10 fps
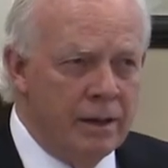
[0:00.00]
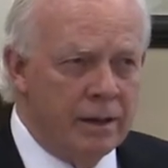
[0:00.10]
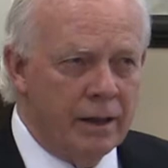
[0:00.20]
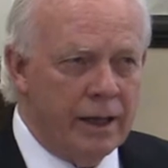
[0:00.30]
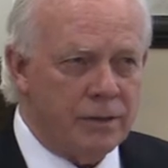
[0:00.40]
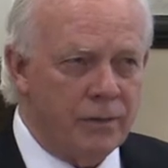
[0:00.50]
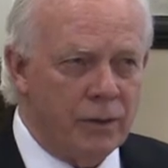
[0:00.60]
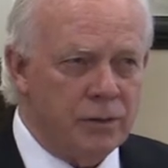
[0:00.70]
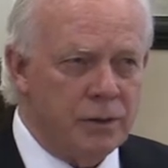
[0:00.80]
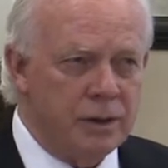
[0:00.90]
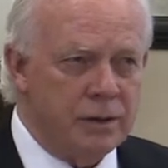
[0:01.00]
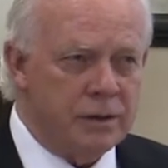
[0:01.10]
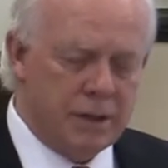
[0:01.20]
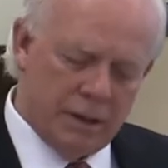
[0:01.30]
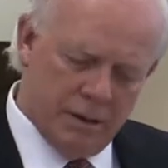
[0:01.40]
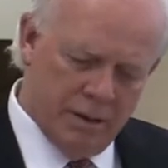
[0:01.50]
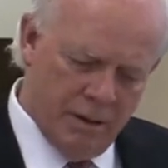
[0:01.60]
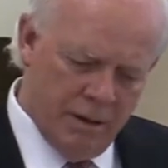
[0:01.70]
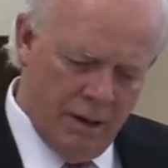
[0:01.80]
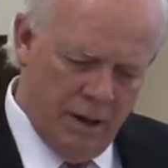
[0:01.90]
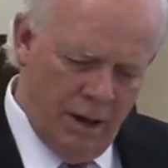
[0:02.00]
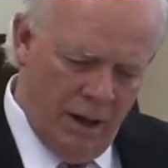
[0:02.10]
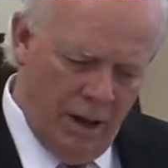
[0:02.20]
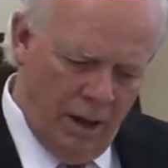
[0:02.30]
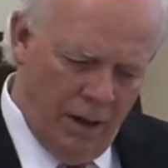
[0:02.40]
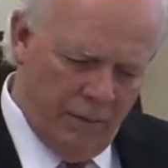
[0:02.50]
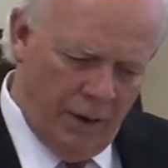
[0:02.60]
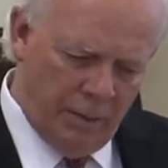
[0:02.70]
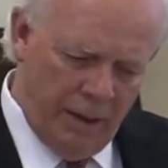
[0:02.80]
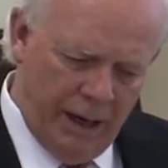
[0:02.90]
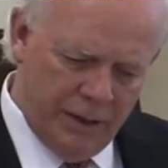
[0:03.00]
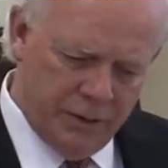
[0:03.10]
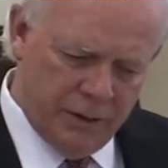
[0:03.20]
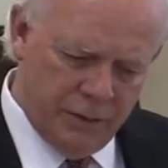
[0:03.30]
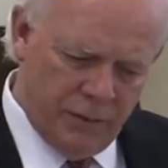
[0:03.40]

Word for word: the last verses of our passage,